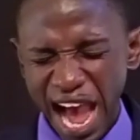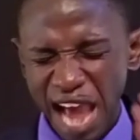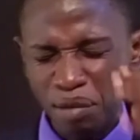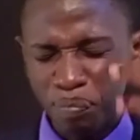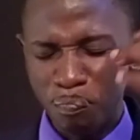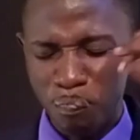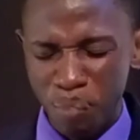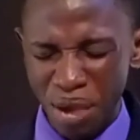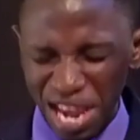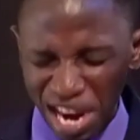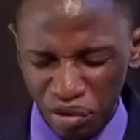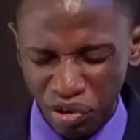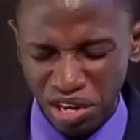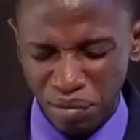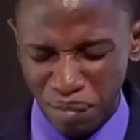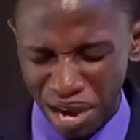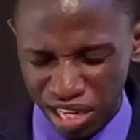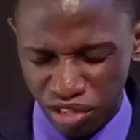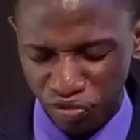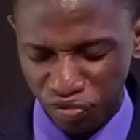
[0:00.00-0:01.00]
and
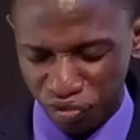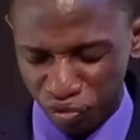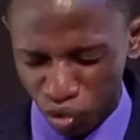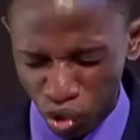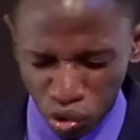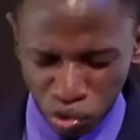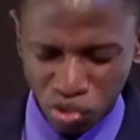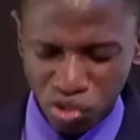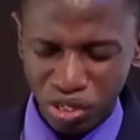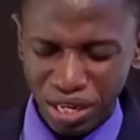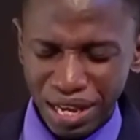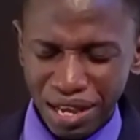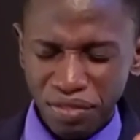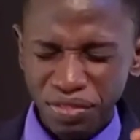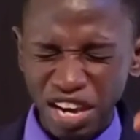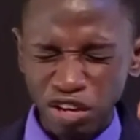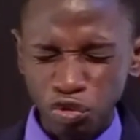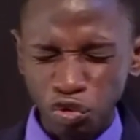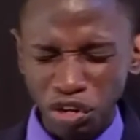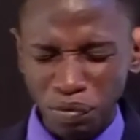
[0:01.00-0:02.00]
bearing much fruit
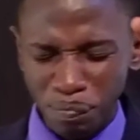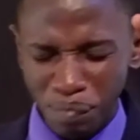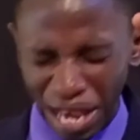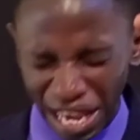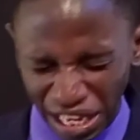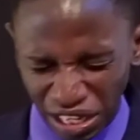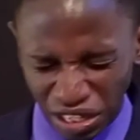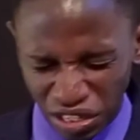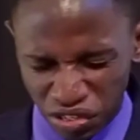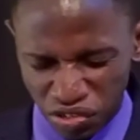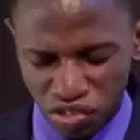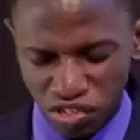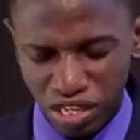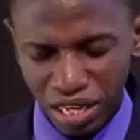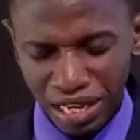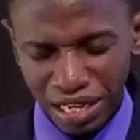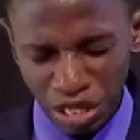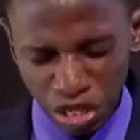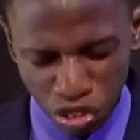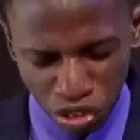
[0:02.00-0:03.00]
that
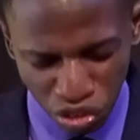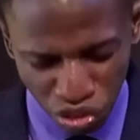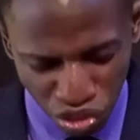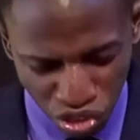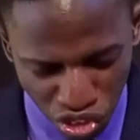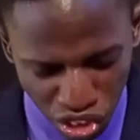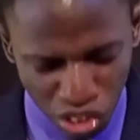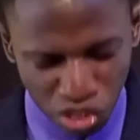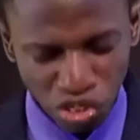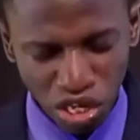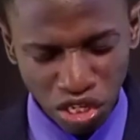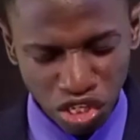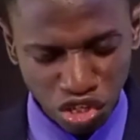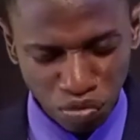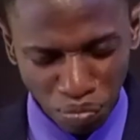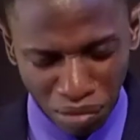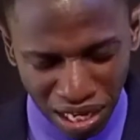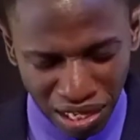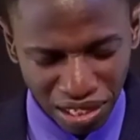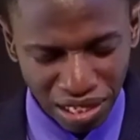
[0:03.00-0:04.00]
remains, in
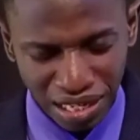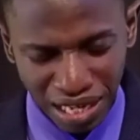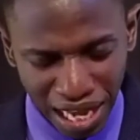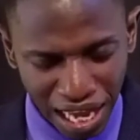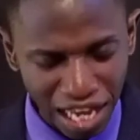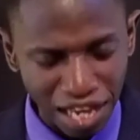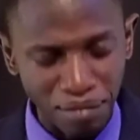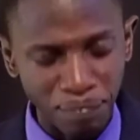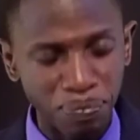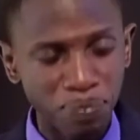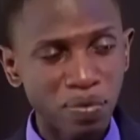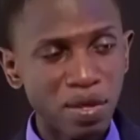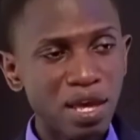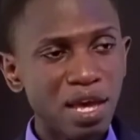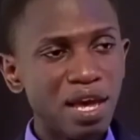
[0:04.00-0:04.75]
Jesus' mighty name.